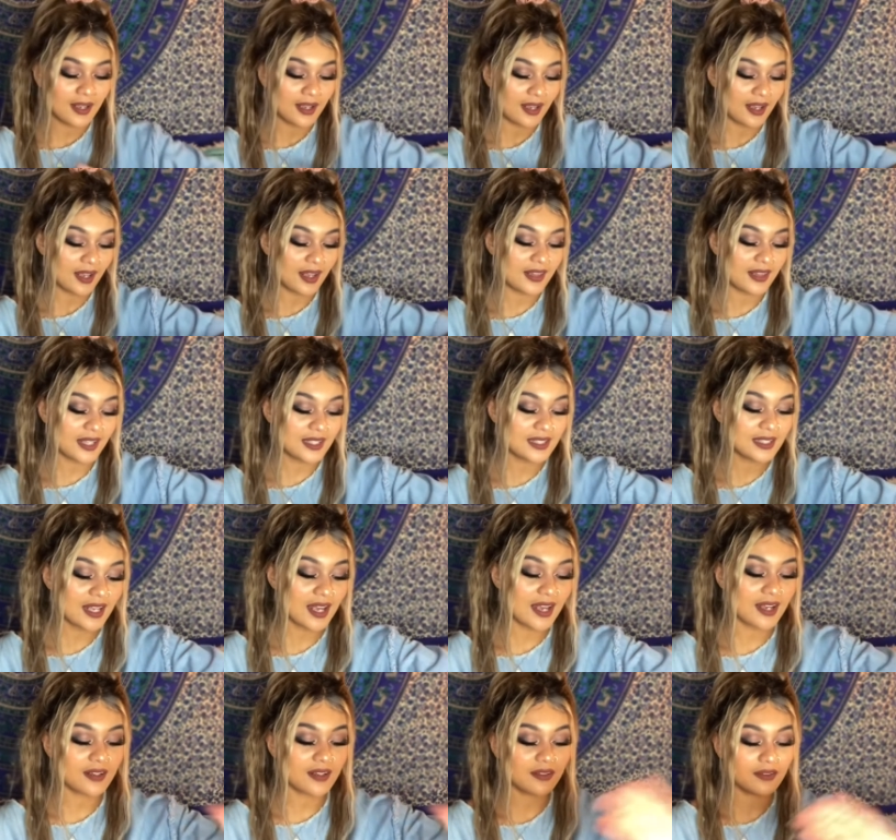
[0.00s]
And that's
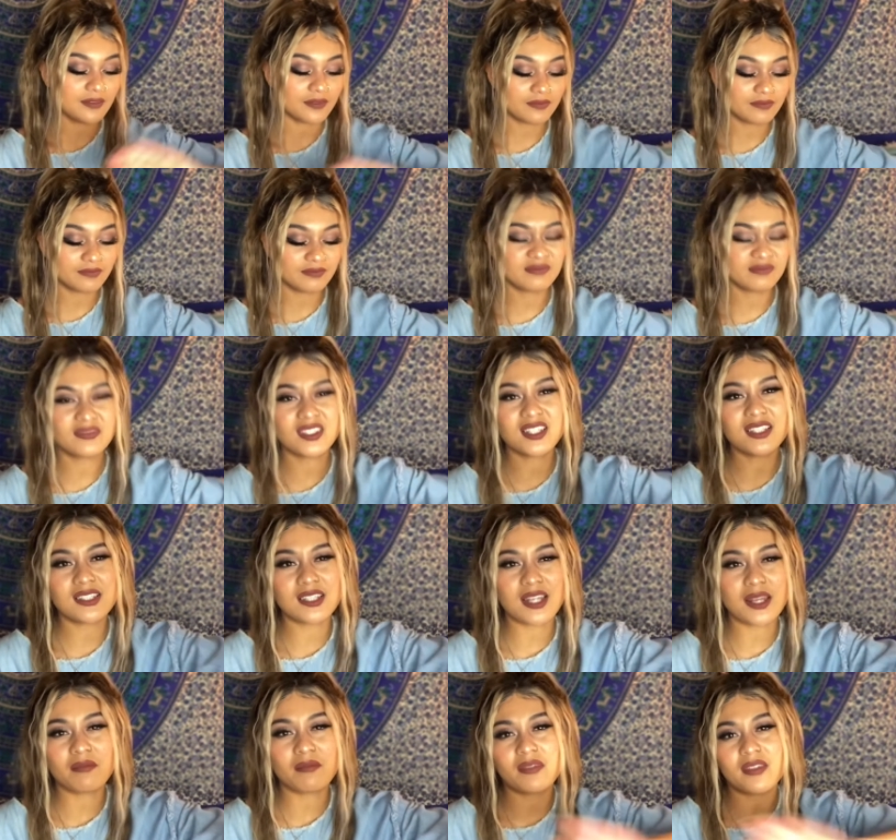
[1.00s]
kind of the
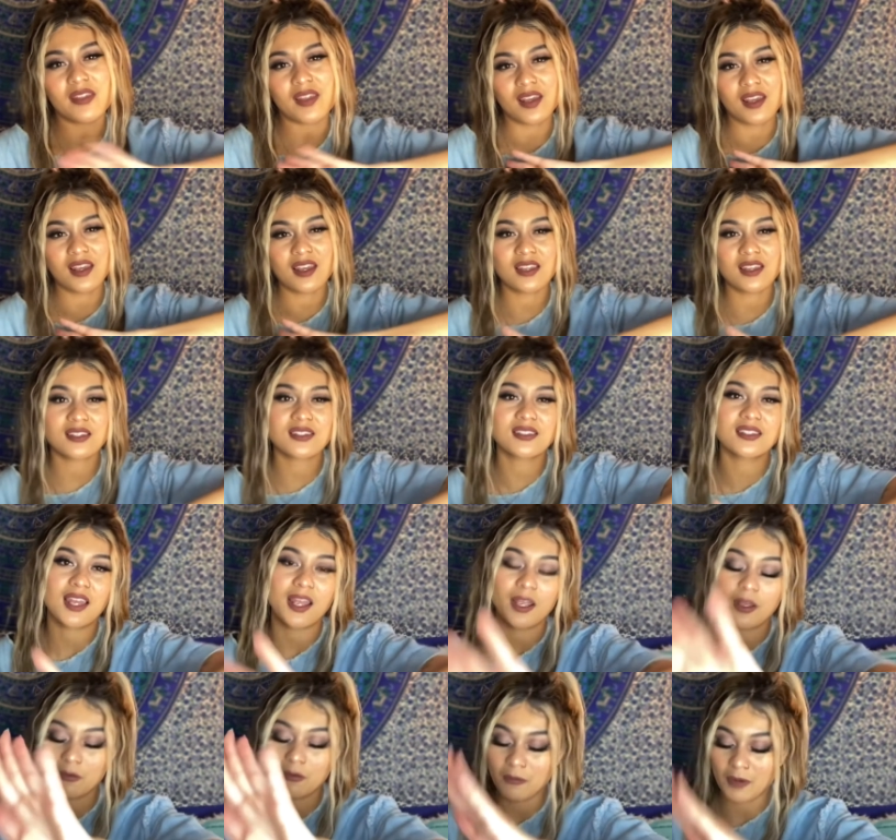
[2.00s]
same thing as
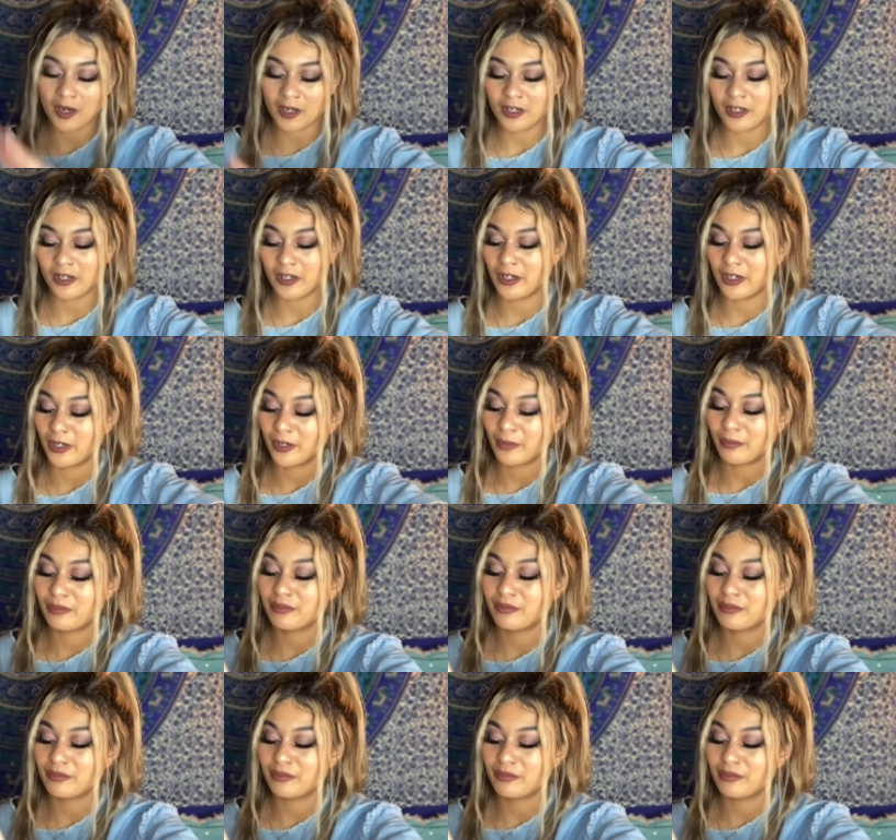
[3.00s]
like when you're